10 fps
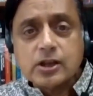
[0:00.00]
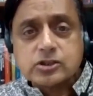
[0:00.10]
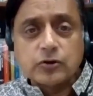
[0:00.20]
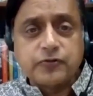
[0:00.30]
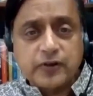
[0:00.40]

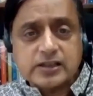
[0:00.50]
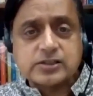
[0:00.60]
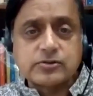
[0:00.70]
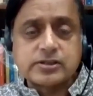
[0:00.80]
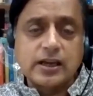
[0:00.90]
So first
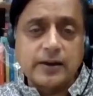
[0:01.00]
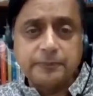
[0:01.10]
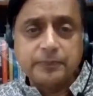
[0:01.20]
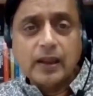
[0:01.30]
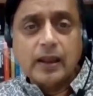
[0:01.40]
you say,
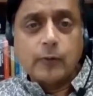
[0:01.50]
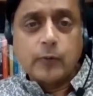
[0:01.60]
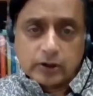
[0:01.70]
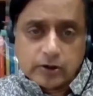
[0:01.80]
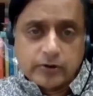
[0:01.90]
we're
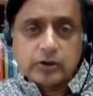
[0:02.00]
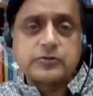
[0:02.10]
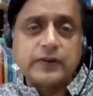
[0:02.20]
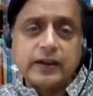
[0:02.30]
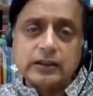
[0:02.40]
going to reduce
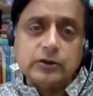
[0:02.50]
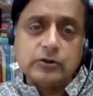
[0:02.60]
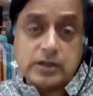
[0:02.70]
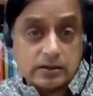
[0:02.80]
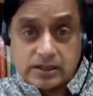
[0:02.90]
vehicle
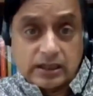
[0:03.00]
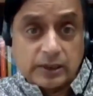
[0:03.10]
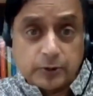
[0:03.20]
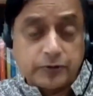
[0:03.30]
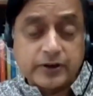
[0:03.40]
use.
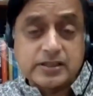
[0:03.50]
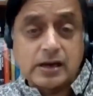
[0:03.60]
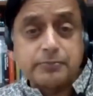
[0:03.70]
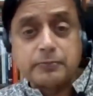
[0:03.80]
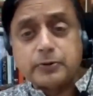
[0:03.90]
Singapore, for
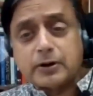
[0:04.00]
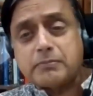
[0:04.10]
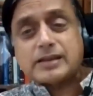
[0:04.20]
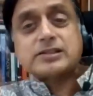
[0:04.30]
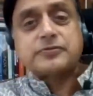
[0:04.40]
example, put a
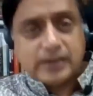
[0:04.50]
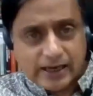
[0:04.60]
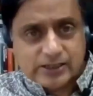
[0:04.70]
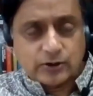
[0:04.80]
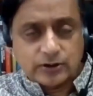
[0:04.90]
massive
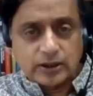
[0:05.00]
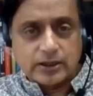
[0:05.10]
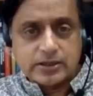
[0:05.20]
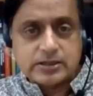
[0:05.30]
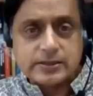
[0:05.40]
tax on
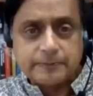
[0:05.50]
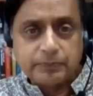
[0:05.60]
cars.